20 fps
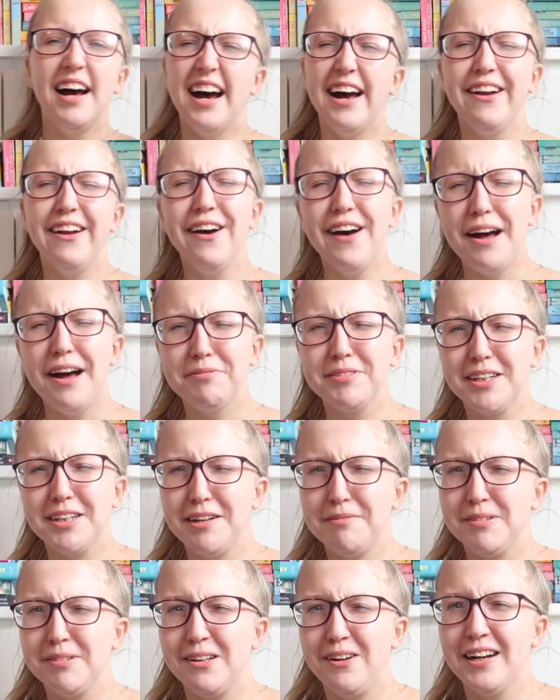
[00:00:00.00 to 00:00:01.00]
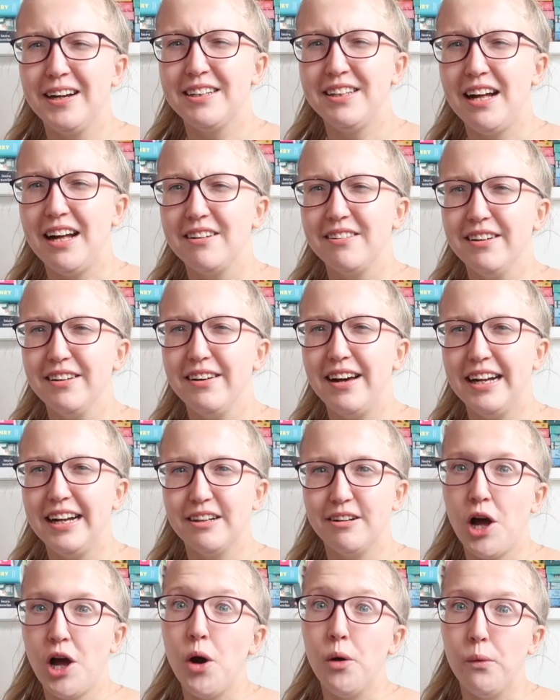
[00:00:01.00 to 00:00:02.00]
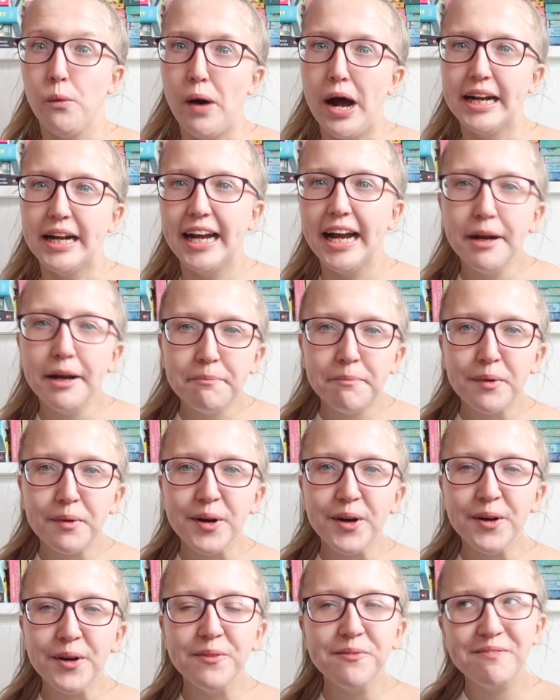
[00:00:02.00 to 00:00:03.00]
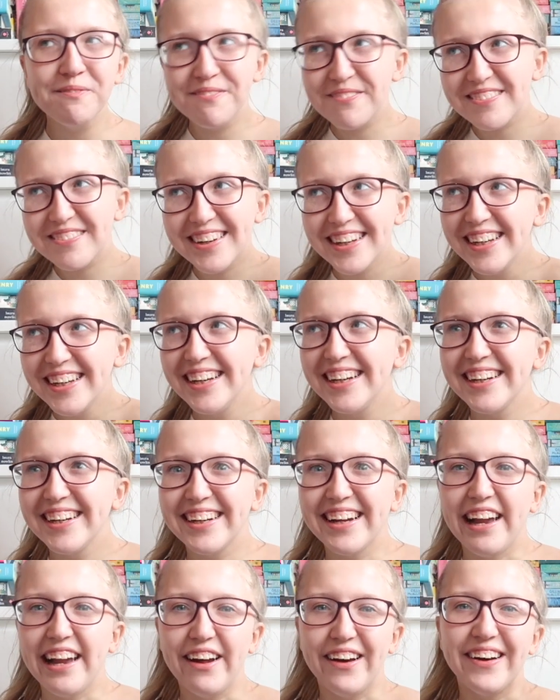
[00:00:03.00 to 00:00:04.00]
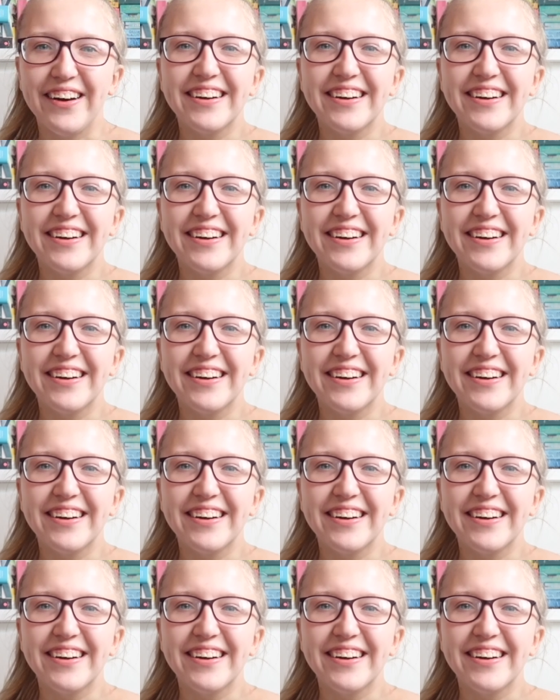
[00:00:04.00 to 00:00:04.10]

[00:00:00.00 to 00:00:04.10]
I know Amsterdam's not exactly like Hawaii, but you know,